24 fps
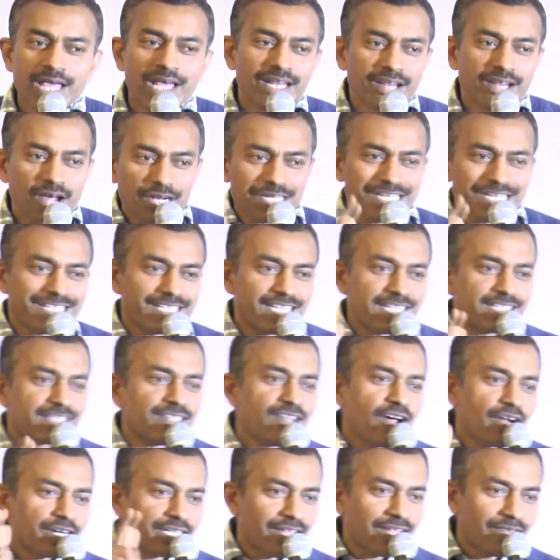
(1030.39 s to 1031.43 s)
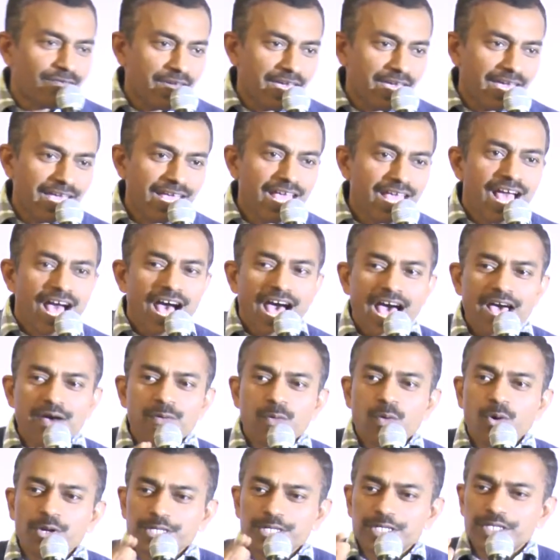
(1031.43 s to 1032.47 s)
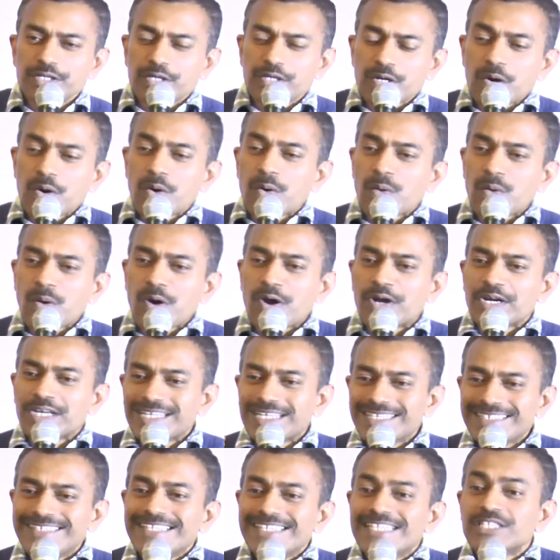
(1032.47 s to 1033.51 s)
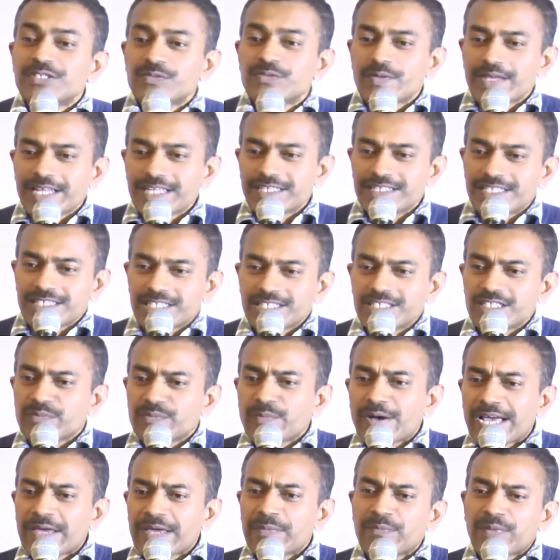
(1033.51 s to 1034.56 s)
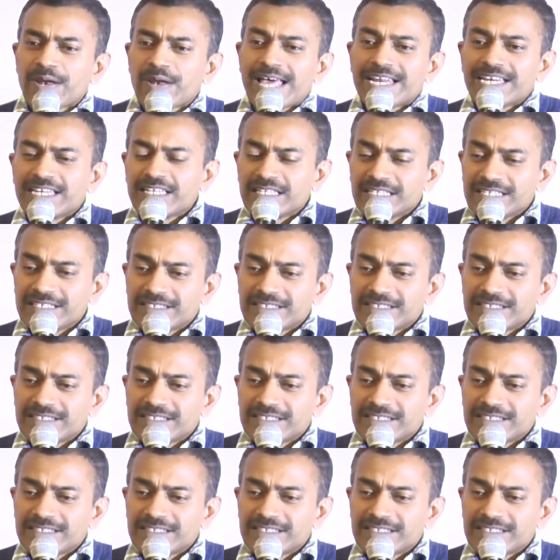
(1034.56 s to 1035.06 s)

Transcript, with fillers: Lord, this is not the way I wanted to go on this way. This is my plan.